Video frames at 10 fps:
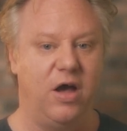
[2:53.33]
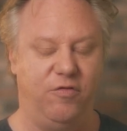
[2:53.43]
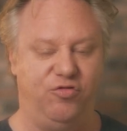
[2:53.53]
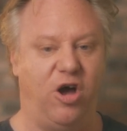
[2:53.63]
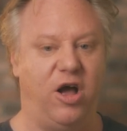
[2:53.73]

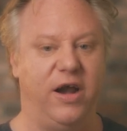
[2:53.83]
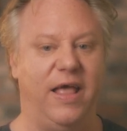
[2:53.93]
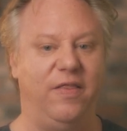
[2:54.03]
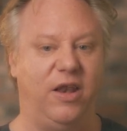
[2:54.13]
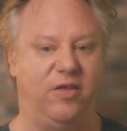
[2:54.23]
of John
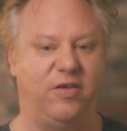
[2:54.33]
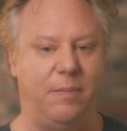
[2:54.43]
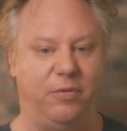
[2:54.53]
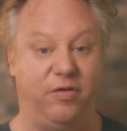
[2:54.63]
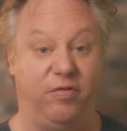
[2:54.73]
and the
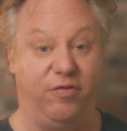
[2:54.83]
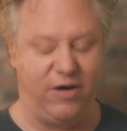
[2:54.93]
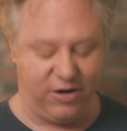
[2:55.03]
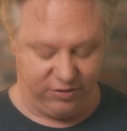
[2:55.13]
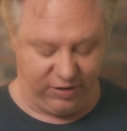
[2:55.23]
disciples of the
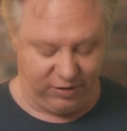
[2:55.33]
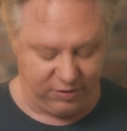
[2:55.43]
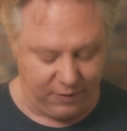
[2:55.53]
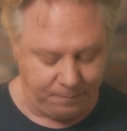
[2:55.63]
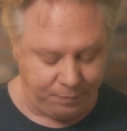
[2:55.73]
Pharisees.